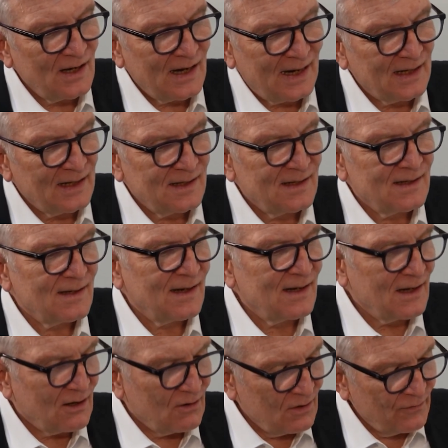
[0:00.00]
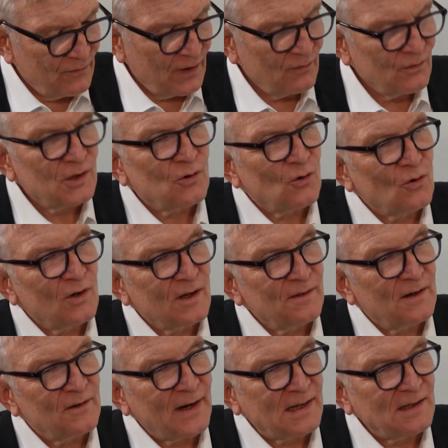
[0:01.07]
and in our favorite organ,
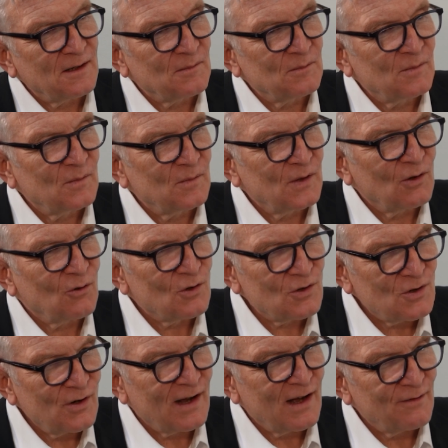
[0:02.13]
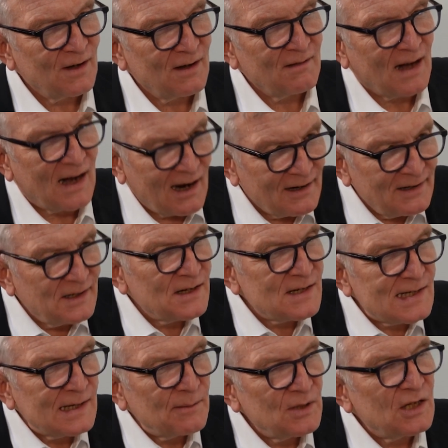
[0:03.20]
the rectum, we also have a
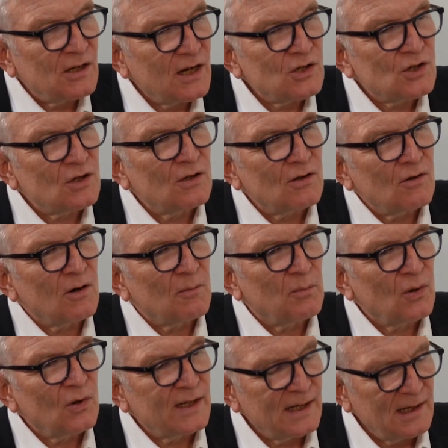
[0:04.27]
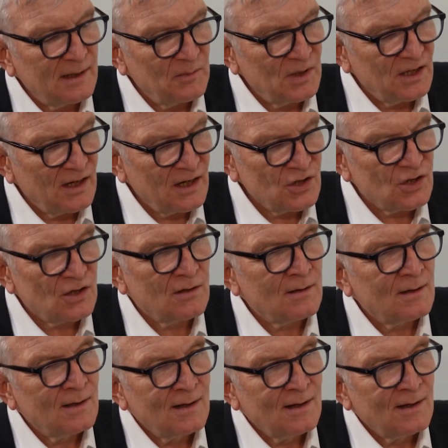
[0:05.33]
hardness limitation or pulling limitation.